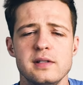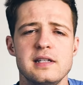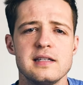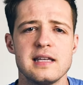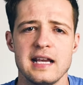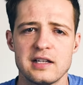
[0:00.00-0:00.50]
which
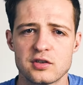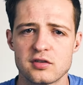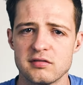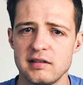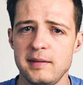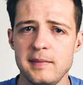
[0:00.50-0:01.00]
is
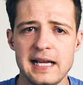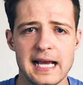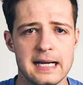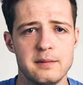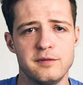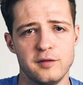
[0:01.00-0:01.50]
extremely
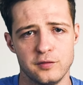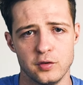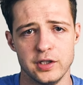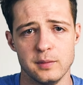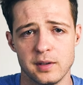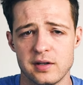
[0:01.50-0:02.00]
helpful
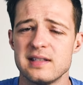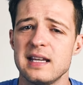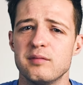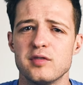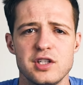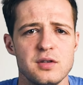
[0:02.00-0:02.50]
for you because
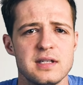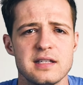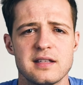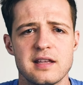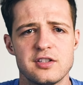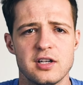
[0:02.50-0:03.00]
it
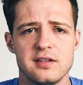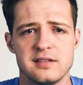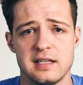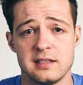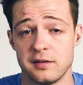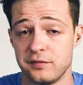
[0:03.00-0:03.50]
reduces the
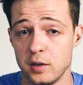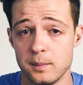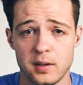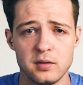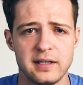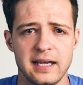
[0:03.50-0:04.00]
chances of you
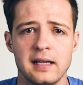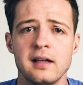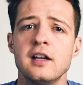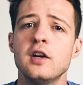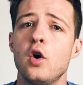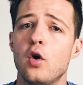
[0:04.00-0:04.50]
bonking
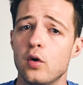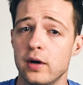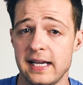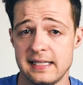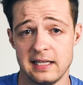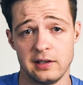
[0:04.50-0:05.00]

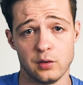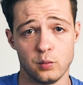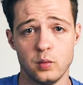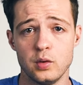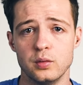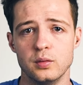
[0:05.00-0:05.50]
or hitting the
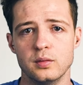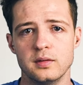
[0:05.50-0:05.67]
wall.